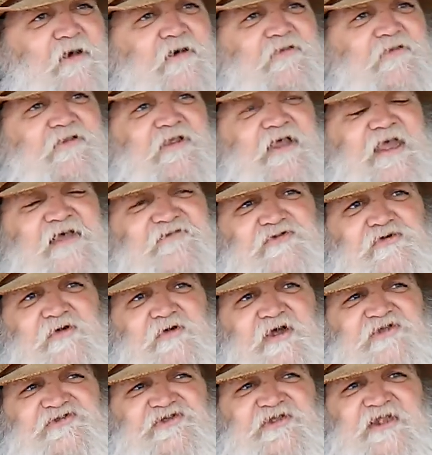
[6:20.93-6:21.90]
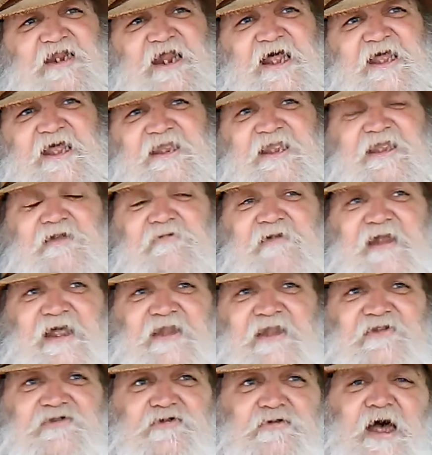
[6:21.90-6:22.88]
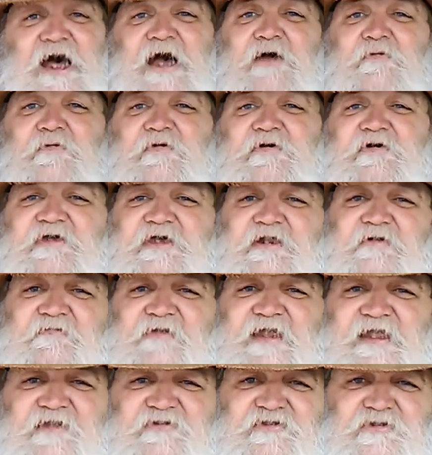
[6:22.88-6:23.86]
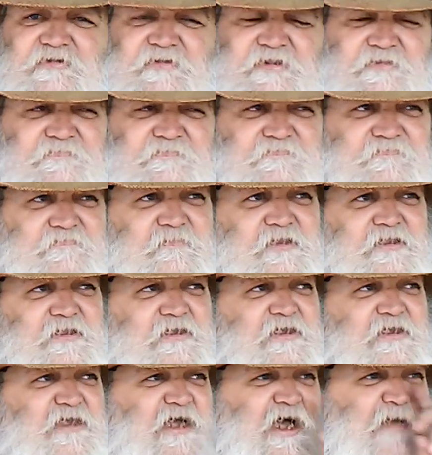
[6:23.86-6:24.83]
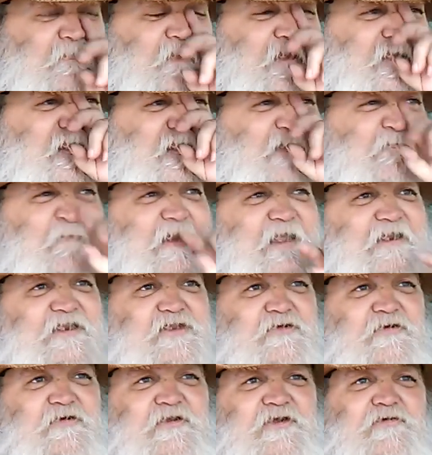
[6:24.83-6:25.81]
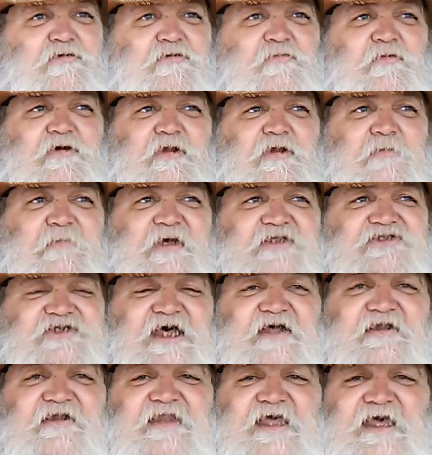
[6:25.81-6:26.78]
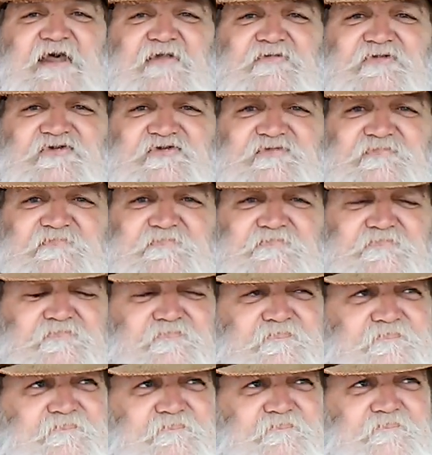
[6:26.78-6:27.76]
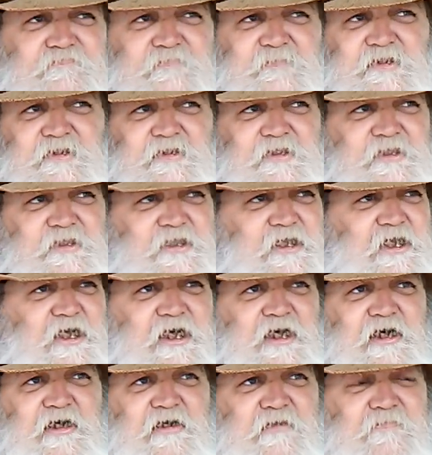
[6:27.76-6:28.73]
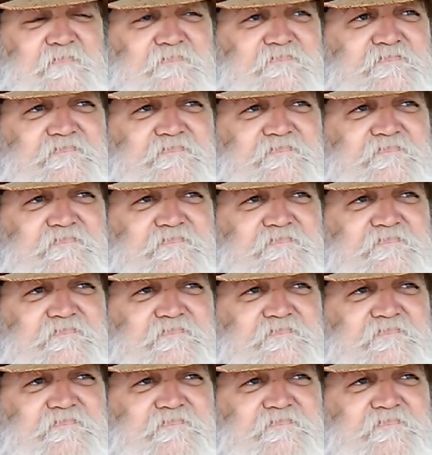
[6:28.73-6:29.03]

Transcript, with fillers: y'all asked a question that I didn't get around to, I will get around to it. I may get around to it during one of my chow downs. I